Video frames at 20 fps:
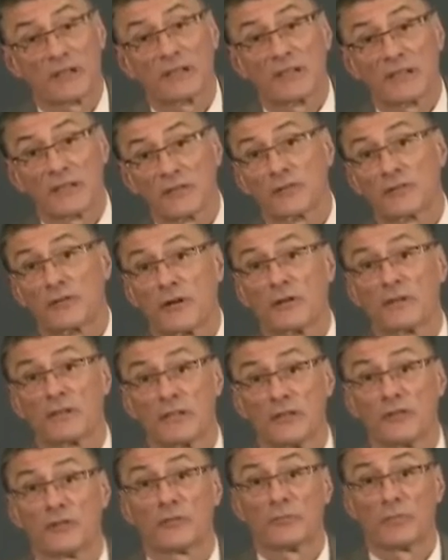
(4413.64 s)
but cholesterol
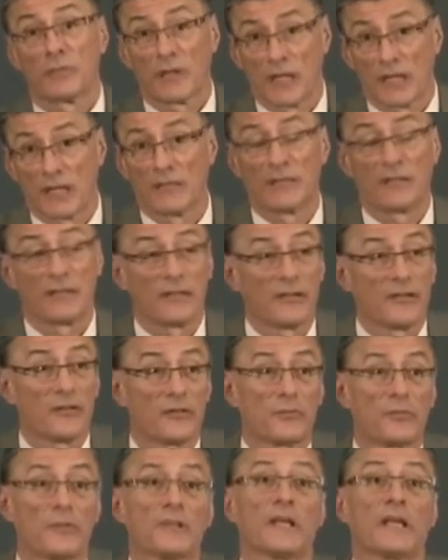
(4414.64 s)
in your blood
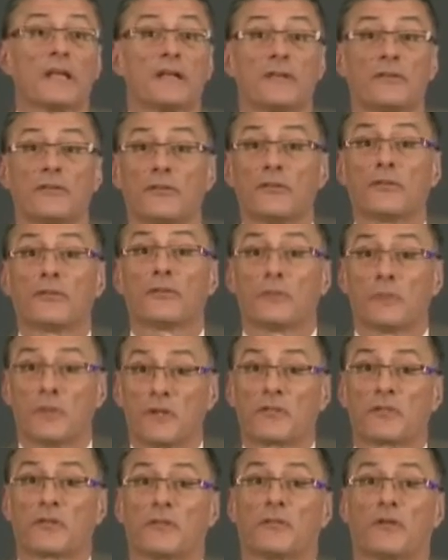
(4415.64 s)
is related to your
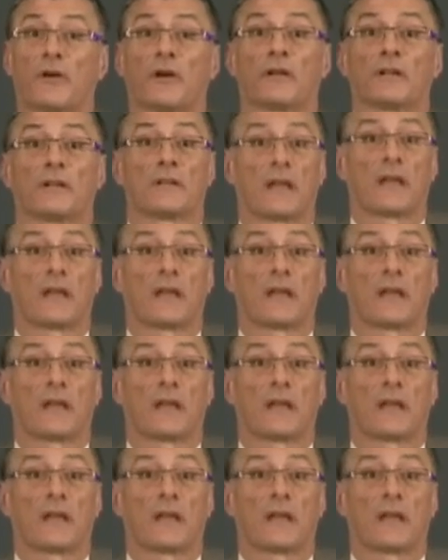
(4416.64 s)
risk of heart